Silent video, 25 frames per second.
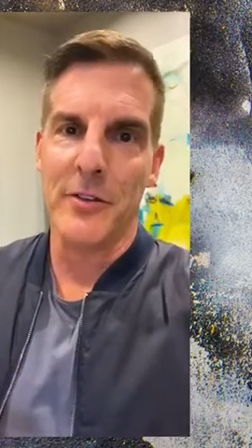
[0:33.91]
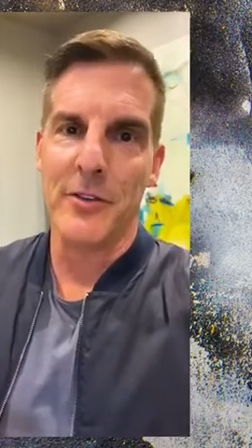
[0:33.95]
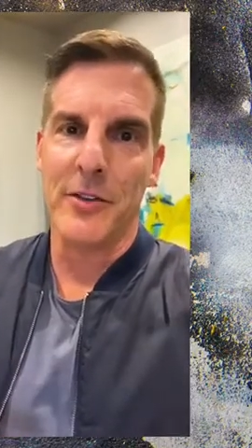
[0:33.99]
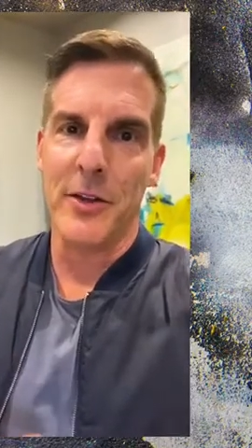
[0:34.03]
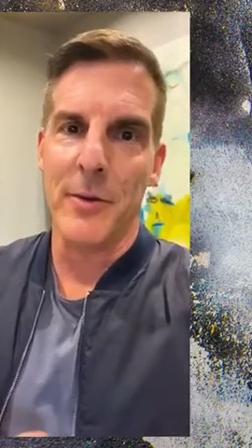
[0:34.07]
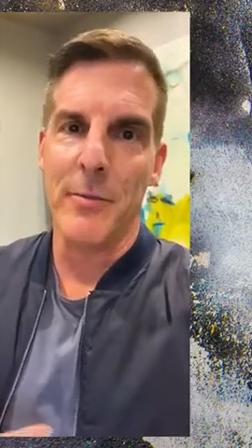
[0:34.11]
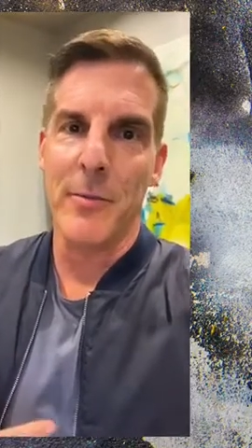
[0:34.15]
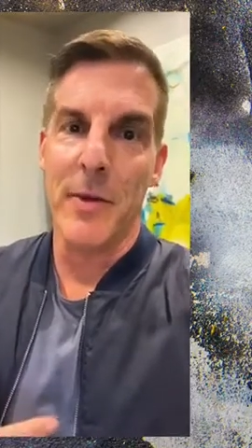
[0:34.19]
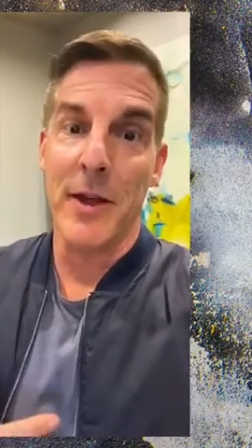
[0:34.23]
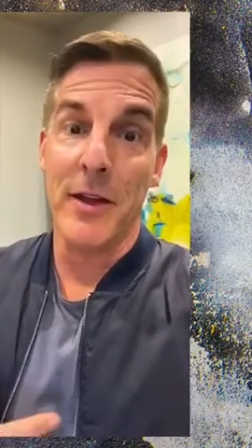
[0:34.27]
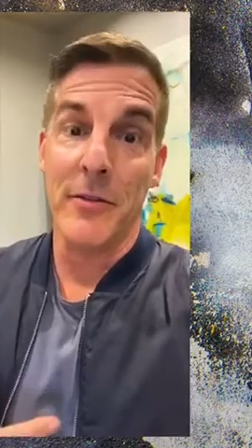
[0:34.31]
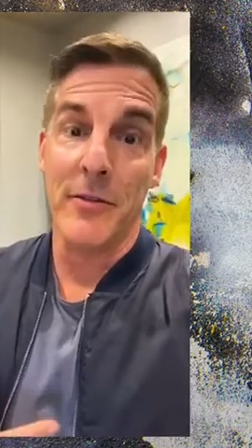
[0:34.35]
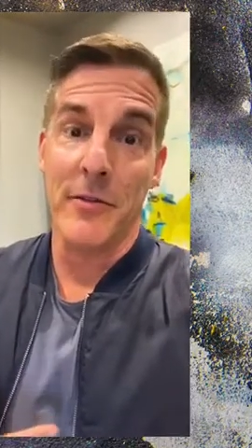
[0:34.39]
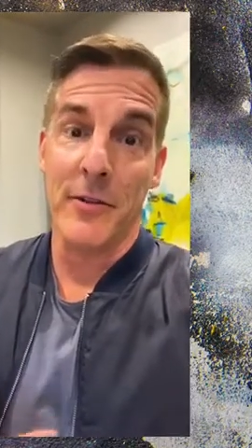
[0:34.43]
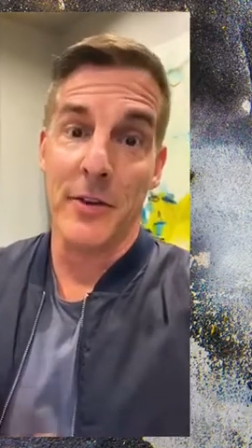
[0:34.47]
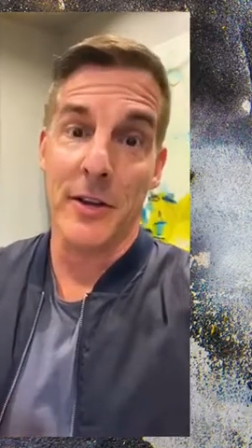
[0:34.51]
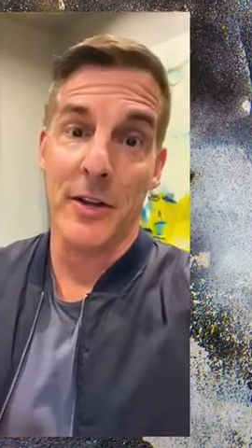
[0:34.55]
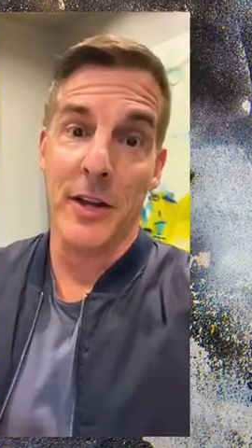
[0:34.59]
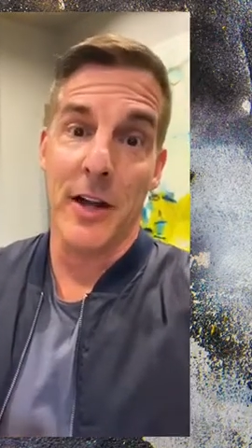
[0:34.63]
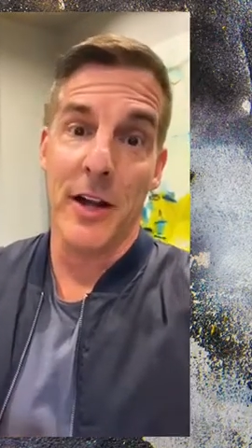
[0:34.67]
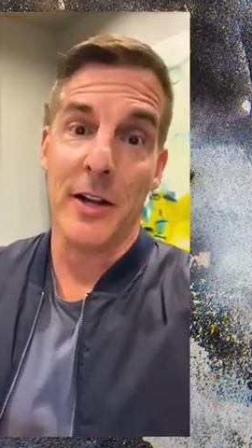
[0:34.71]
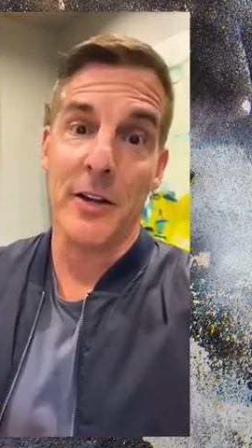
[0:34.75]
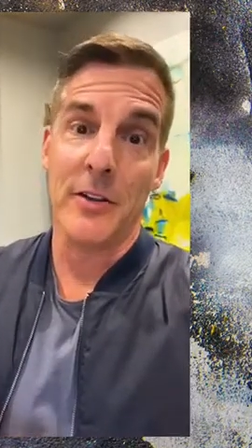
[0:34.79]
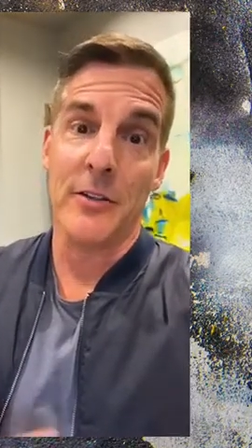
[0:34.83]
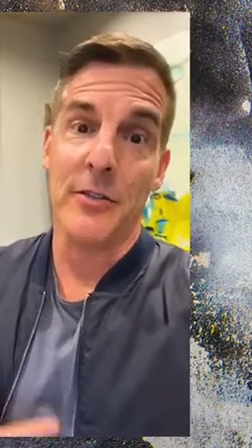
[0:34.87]
that may feel
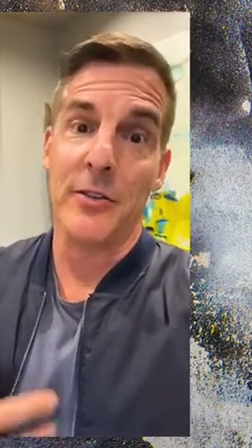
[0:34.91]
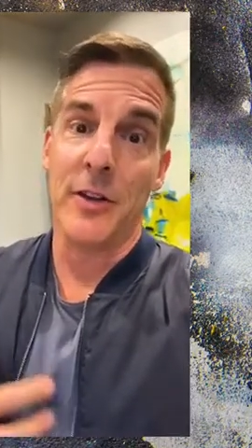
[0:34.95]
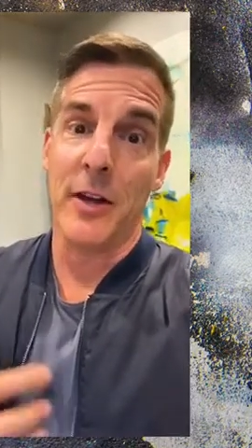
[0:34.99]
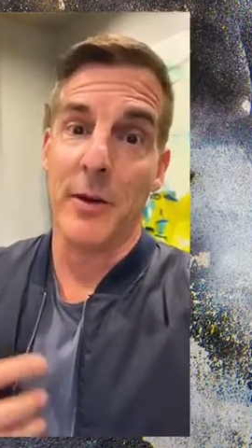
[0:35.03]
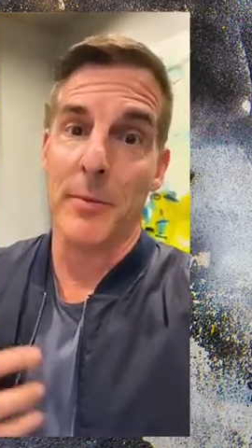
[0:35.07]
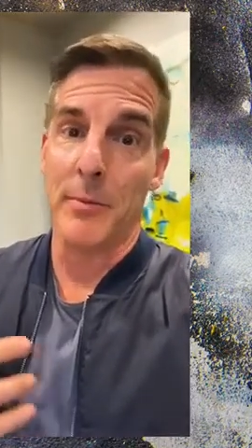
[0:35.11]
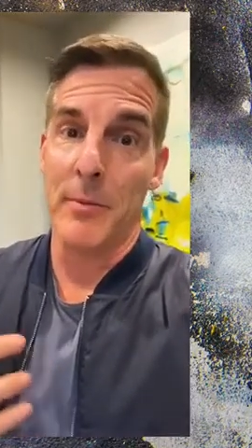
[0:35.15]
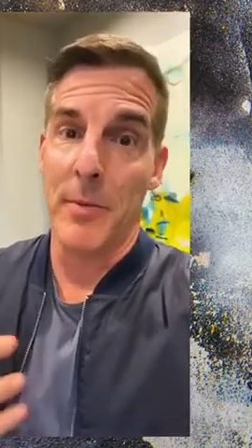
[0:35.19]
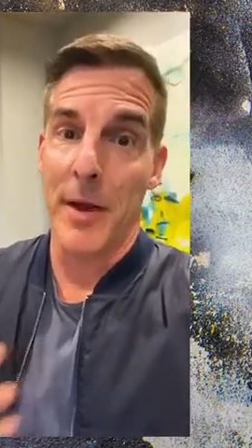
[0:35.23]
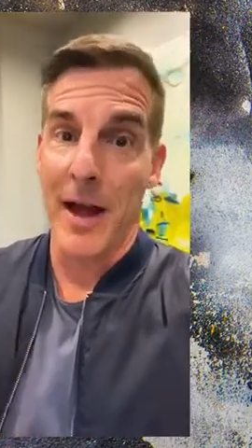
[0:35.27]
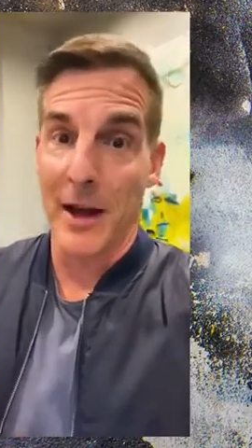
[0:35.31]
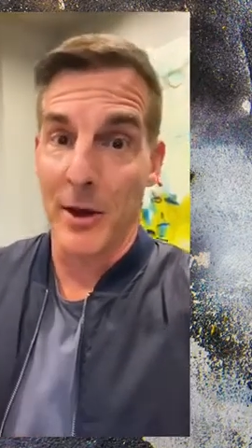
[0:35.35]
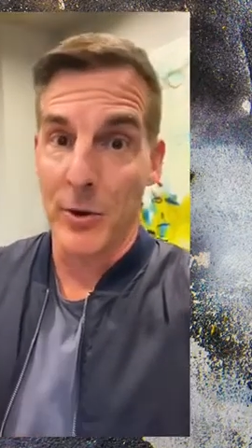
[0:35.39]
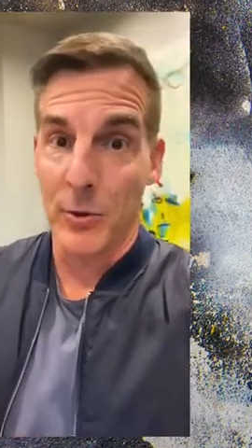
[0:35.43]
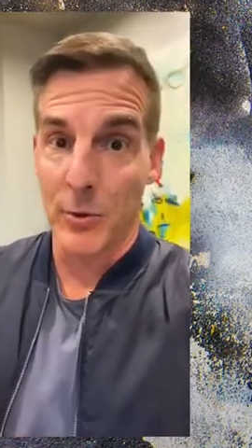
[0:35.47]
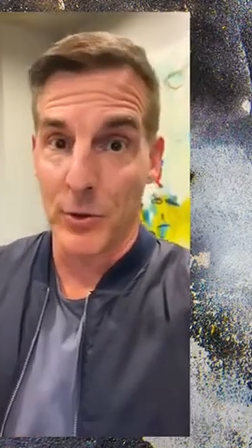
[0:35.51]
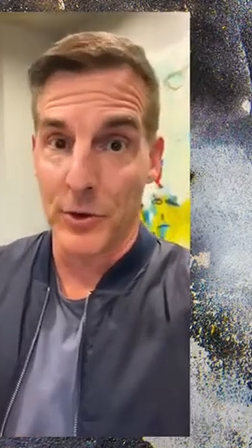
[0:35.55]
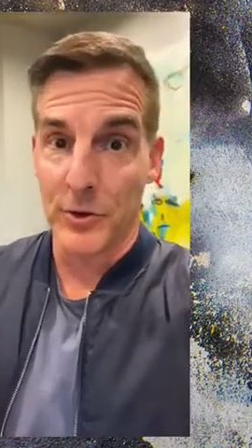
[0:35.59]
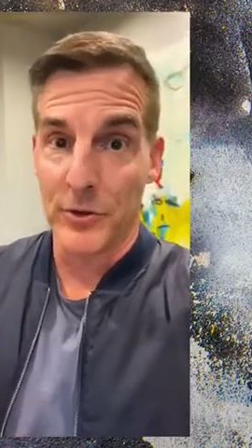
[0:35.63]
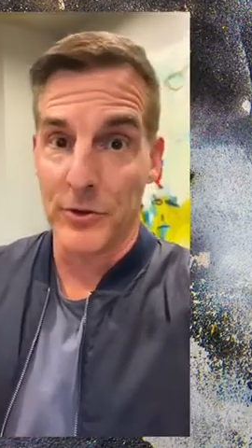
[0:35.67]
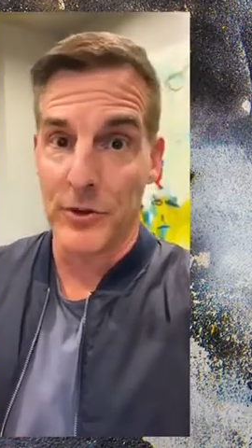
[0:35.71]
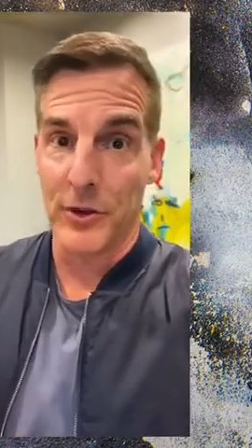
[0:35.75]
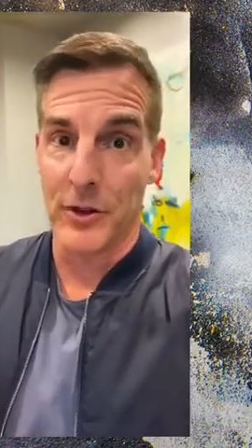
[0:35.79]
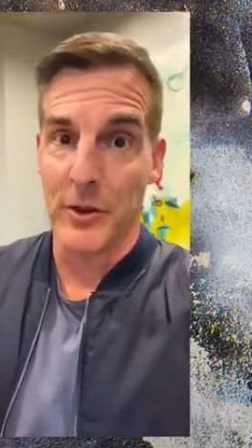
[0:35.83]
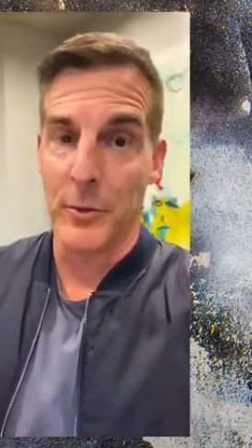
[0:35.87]
like a step
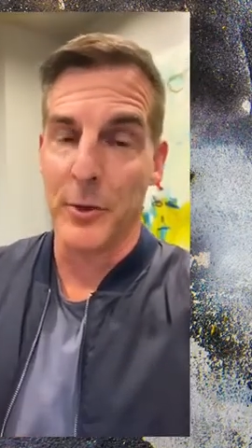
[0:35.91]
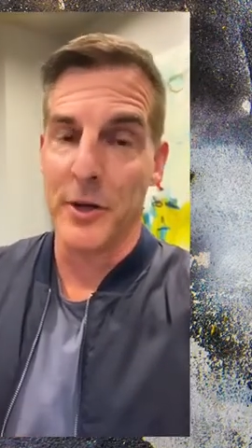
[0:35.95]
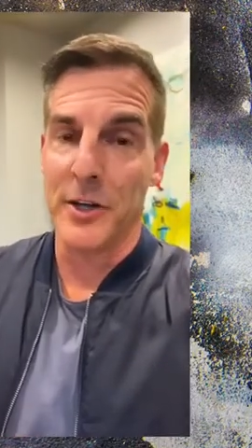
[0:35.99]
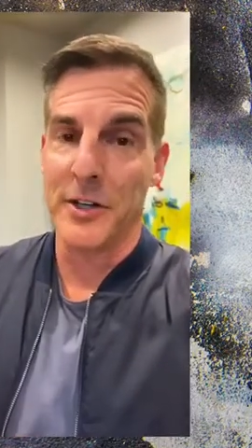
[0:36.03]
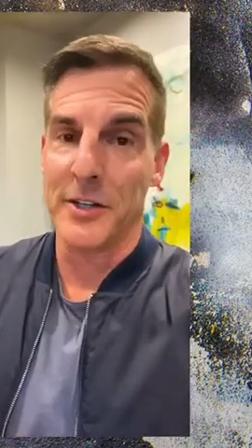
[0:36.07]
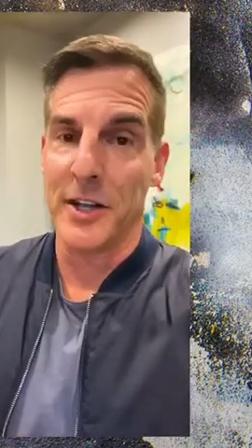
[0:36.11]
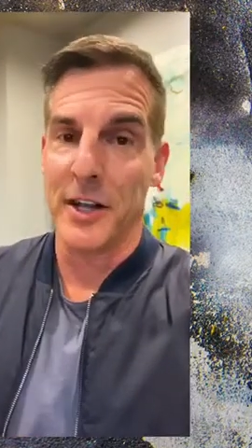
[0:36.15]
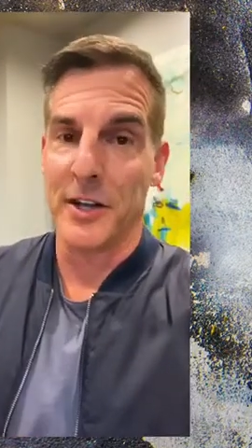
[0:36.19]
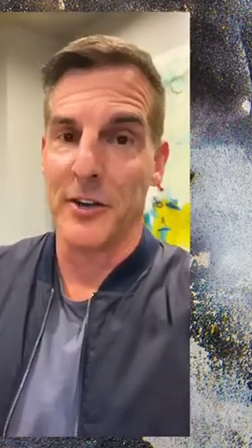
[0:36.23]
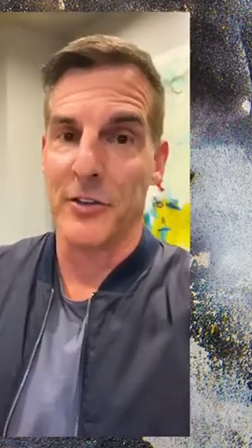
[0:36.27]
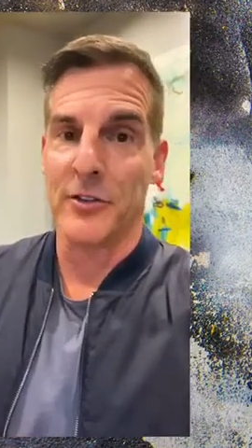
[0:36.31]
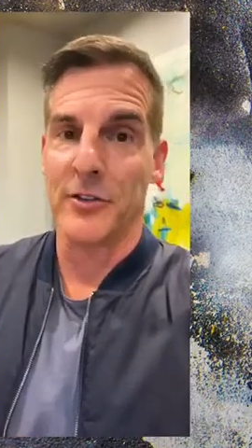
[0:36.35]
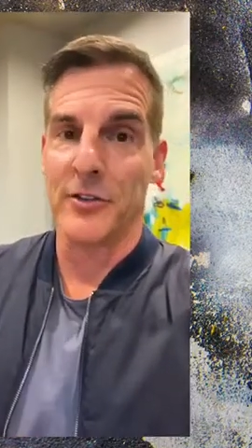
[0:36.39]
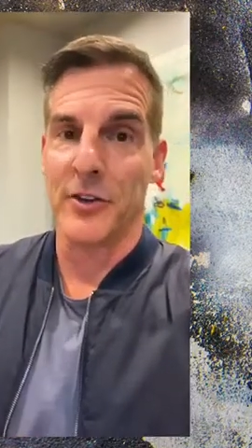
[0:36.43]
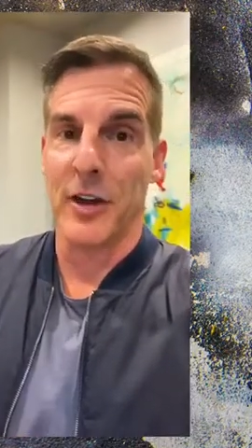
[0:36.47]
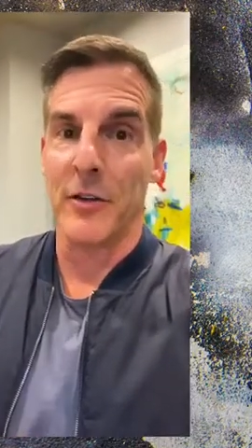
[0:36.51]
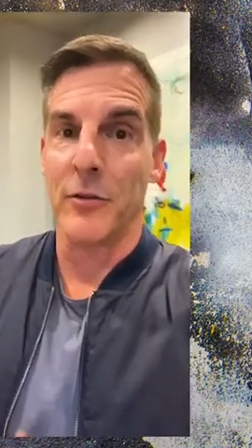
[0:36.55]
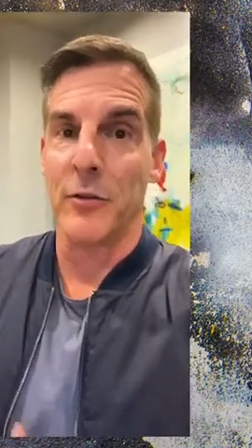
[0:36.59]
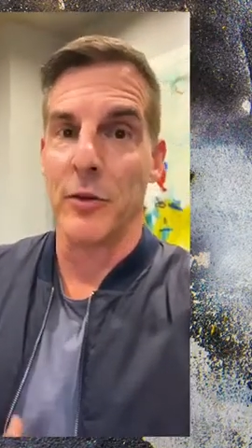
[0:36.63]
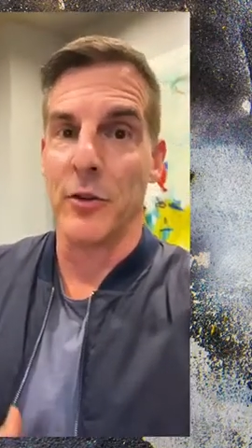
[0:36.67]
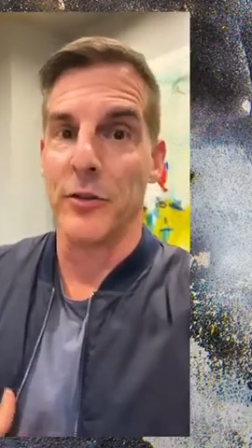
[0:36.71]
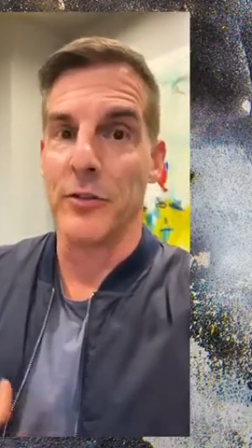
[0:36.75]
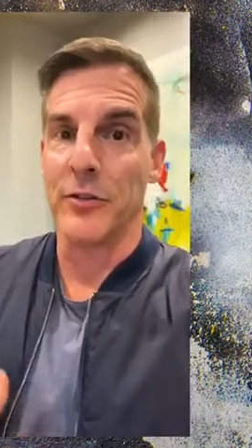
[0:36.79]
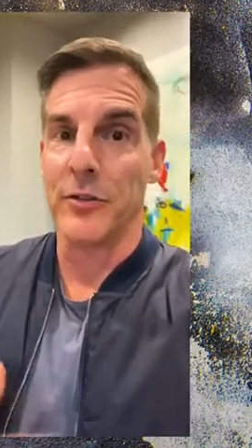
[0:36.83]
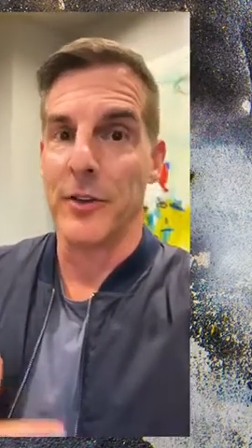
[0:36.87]
backwards so that we can take
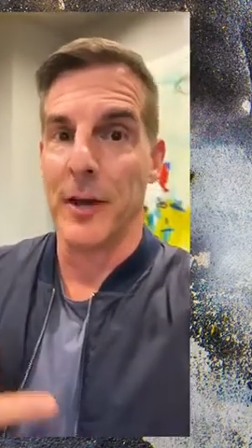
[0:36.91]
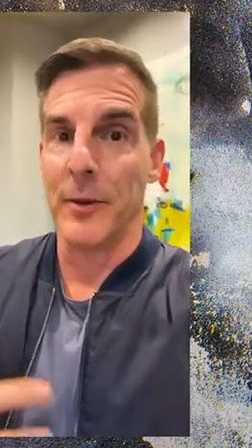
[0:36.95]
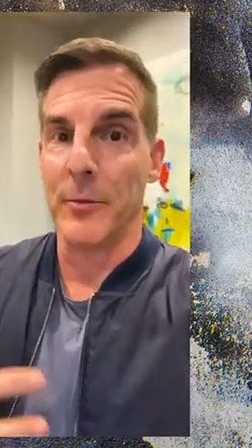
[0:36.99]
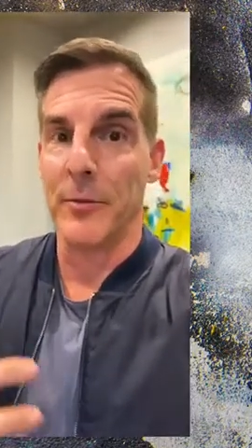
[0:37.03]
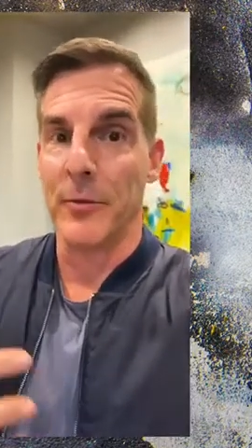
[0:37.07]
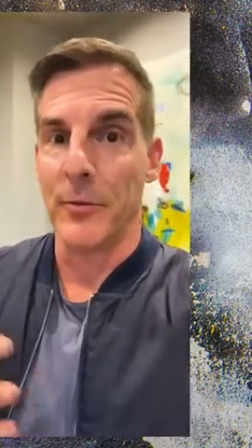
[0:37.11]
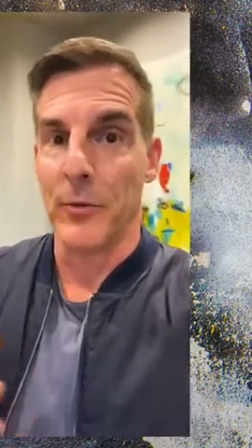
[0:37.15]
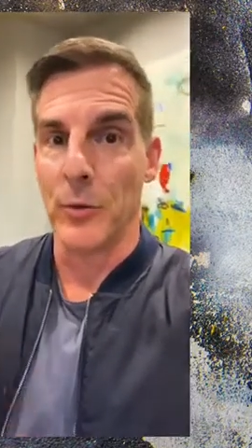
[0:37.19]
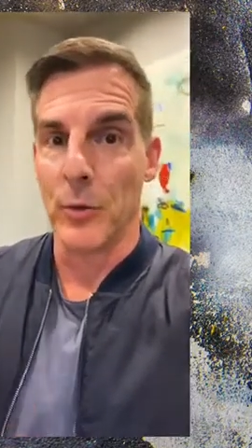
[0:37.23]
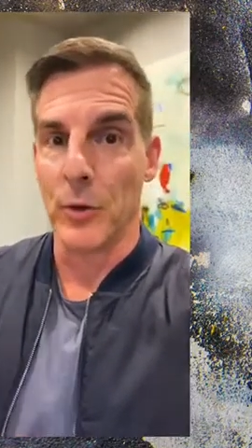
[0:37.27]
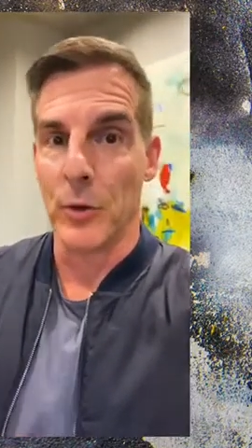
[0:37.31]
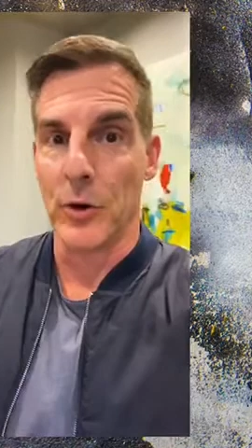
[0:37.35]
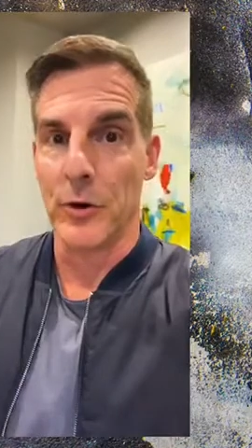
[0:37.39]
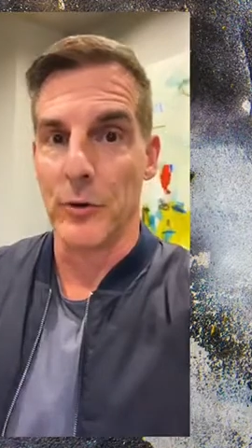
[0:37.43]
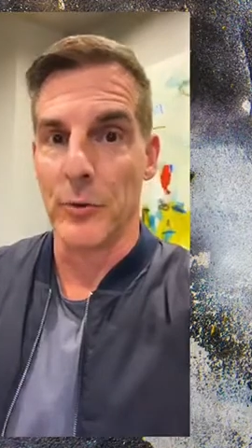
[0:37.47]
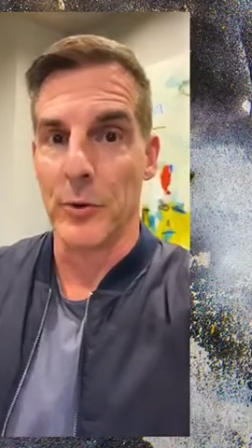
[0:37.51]
several steps forwards.